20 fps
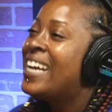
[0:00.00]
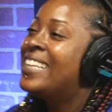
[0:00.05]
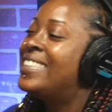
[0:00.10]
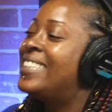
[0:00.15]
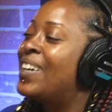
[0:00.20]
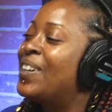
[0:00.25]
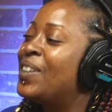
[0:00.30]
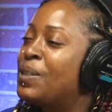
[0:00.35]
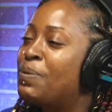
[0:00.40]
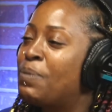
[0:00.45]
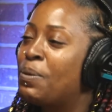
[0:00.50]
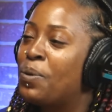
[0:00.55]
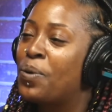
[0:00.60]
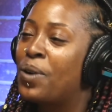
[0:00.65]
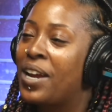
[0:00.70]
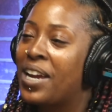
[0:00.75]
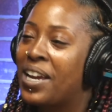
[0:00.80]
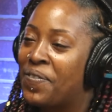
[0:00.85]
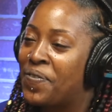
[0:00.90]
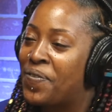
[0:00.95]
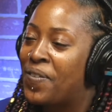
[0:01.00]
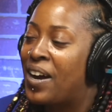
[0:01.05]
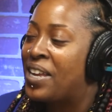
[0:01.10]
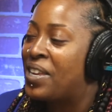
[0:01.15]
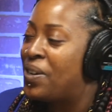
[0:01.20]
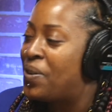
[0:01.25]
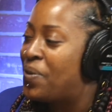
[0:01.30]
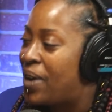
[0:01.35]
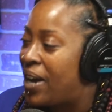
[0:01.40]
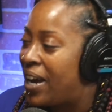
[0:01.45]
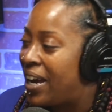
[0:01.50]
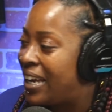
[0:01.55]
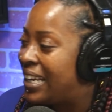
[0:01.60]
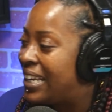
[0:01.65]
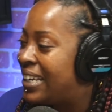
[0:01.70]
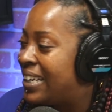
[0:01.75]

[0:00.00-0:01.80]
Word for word: Tell these people where they can find you at.